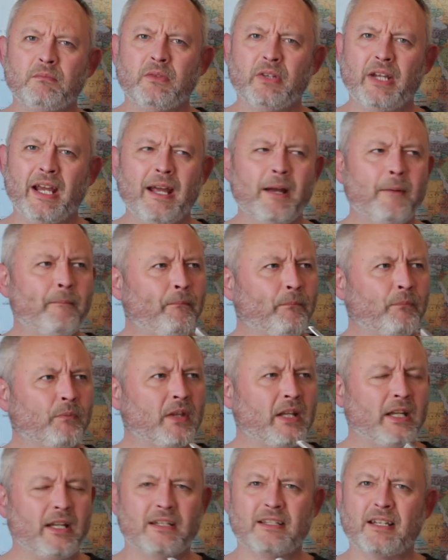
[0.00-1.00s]
Yeah,
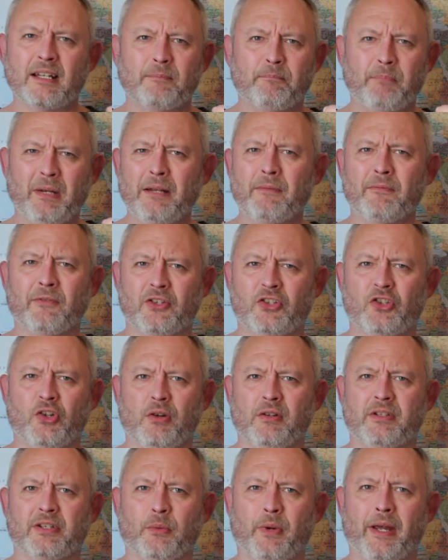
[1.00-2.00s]
there's a bit of a
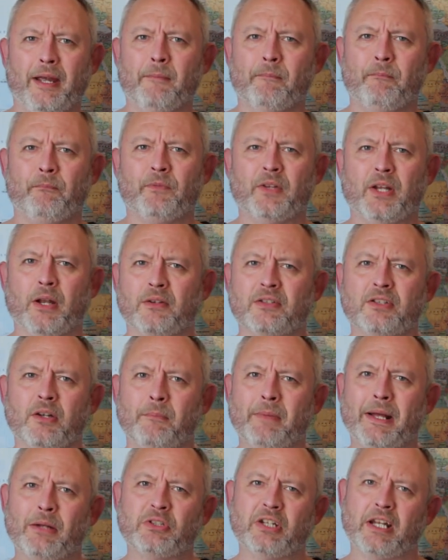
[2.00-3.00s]
chew to it. You know, it's
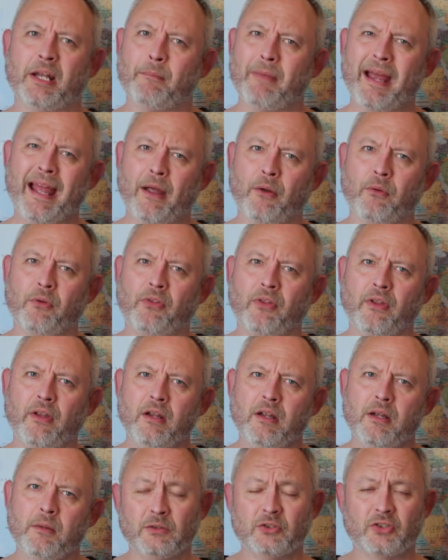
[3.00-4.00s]
not melting the mouth.
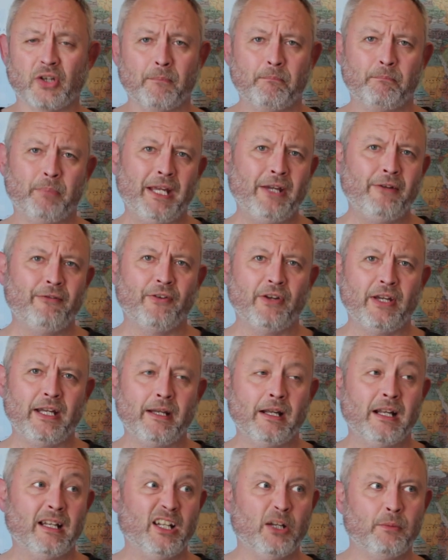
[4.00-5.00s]
It's like
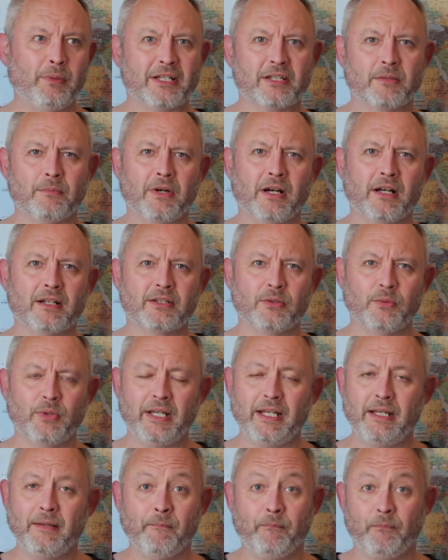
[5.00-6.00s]
beefy, a little bit
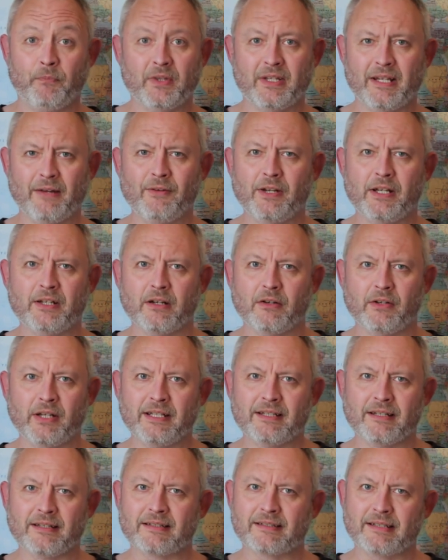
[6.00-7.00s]
tomatoey. Definitely don't
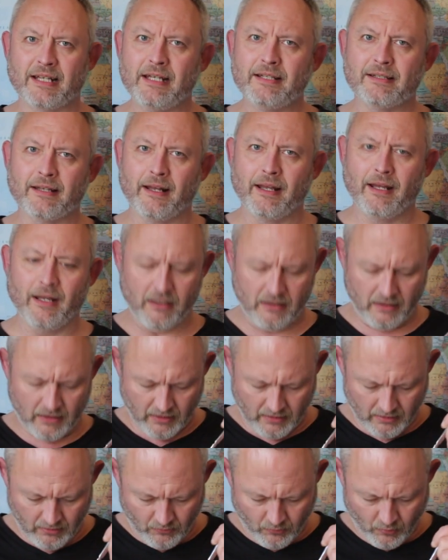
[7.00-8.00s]
need to season it.
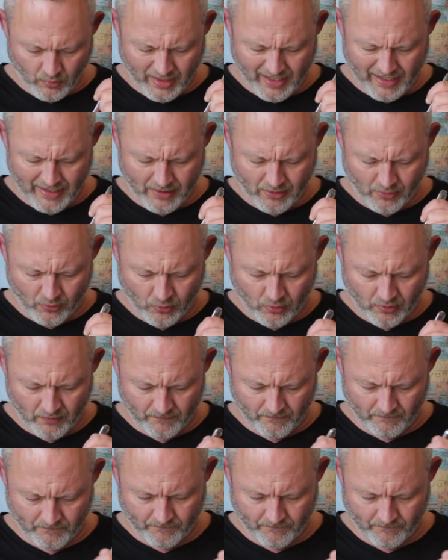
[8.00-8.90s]
Wow.